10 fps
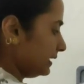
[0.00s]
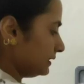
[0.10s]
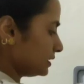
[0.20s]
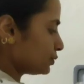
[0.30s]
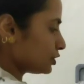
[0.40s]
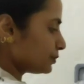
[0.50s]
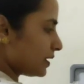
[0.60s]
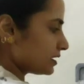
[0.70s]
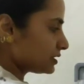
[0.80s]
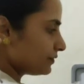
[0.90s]
This was
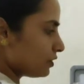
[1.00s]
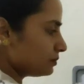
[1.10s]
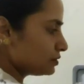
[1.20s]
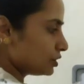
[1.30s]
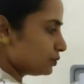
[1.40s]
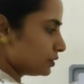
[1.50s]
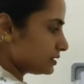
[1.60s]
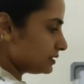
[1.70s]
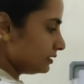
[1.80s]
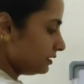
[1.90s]
past form, so it was
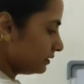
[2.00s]
did.